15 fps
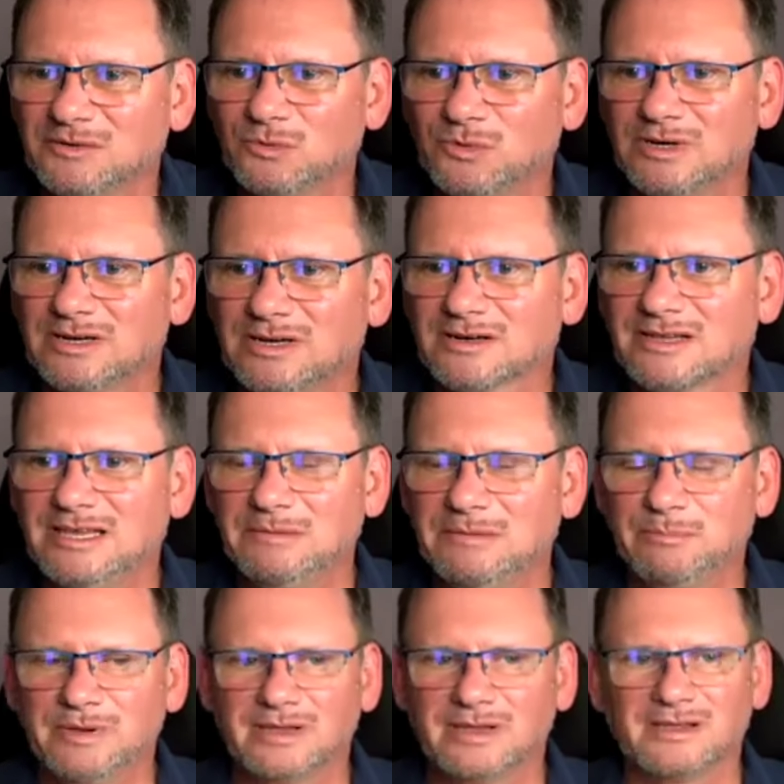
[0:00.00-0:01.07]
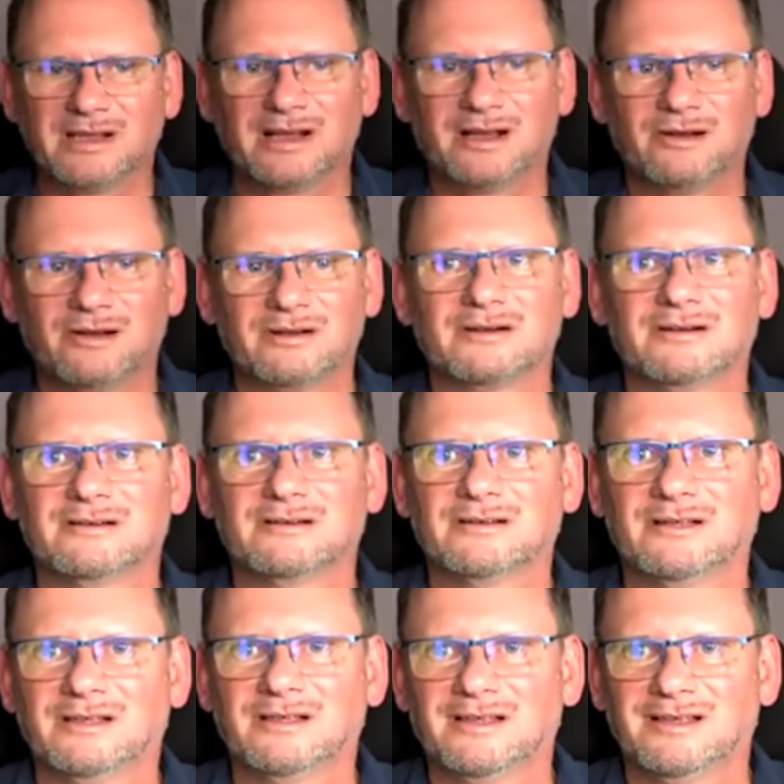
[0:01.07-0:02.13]
are keeping our
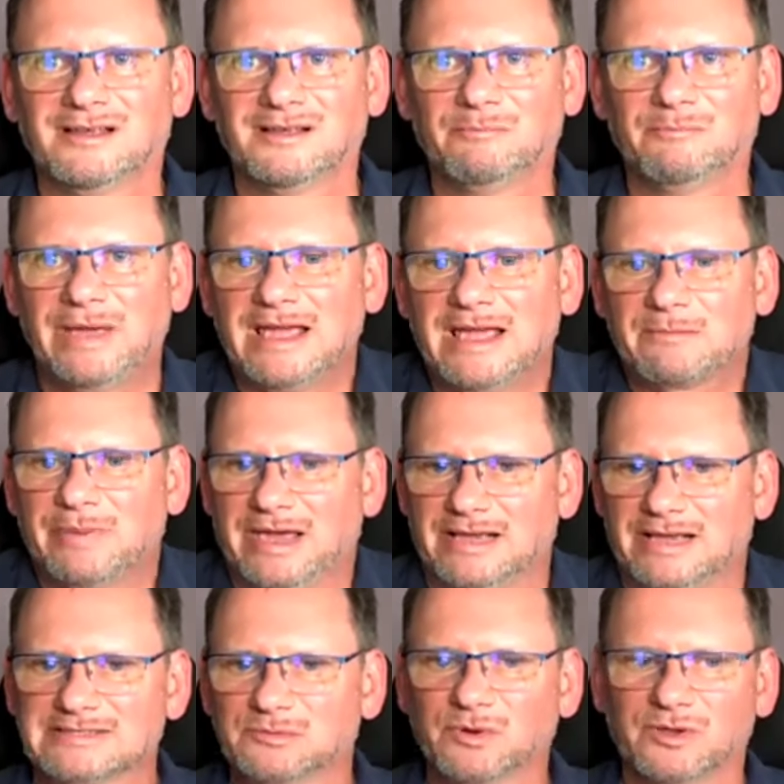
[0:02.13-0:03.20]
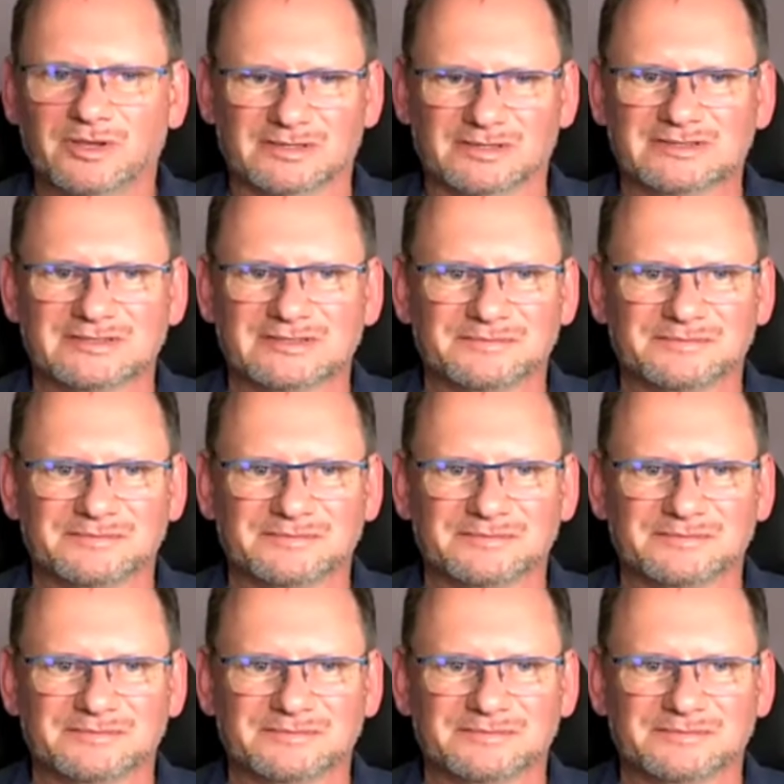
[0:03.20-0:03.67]
backpacks with us.